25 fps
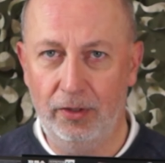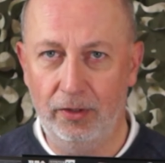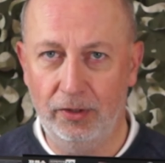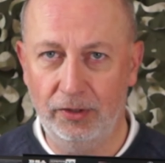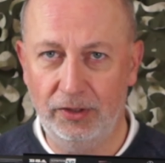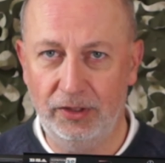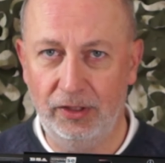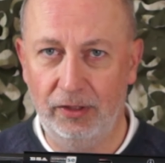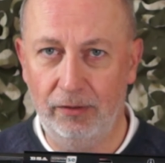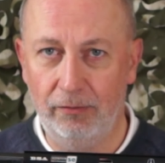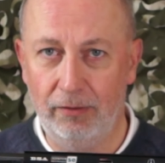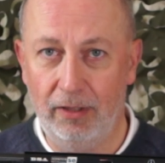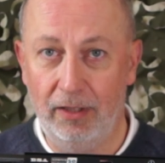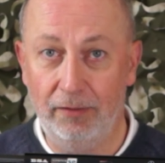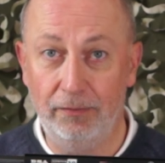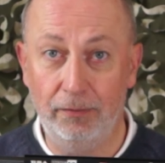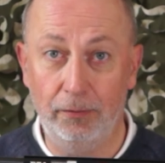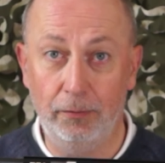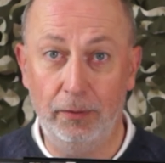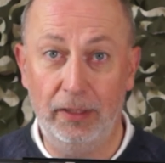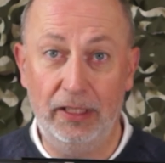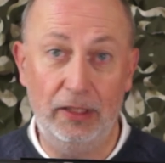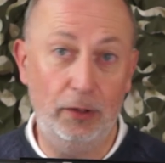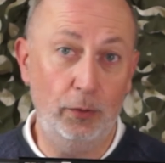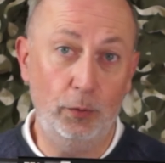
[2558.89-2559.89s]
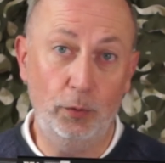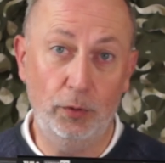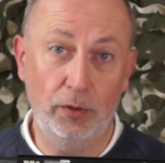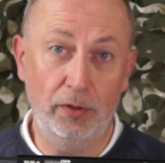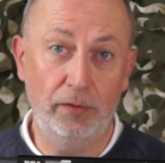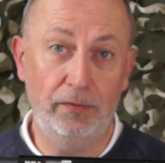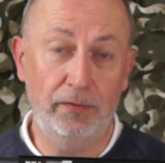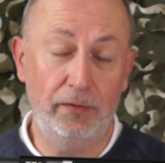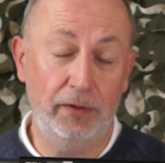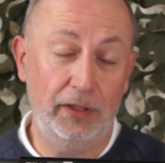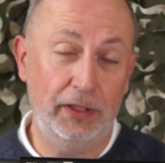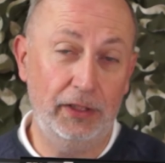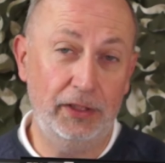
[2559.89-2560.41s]
cost of the rifle in order
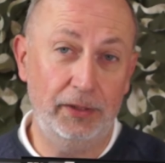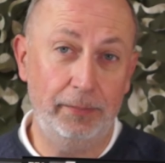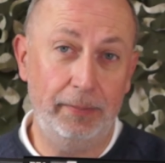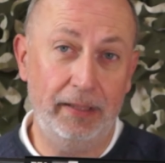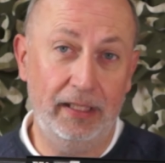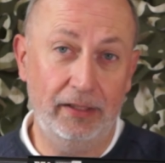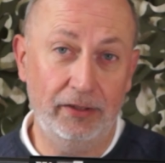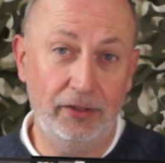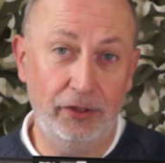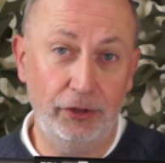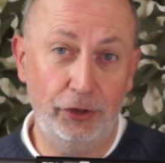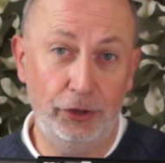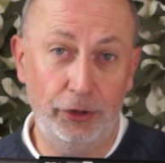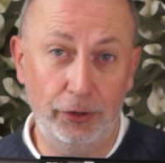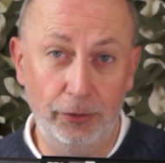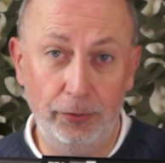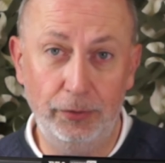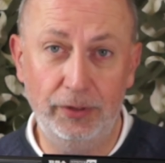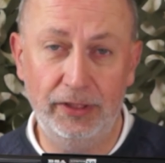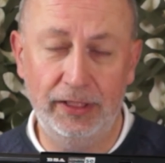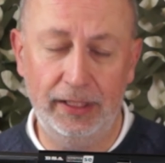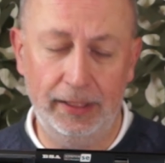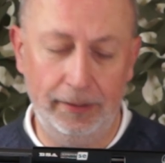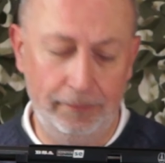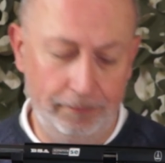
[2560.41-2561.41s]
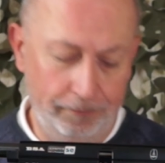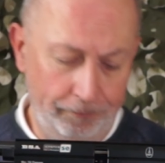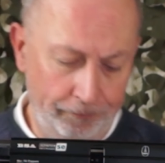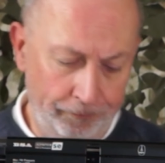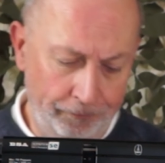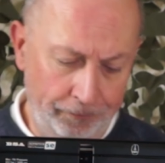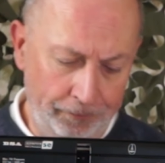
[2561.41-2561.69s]
for you to be able to shoot it.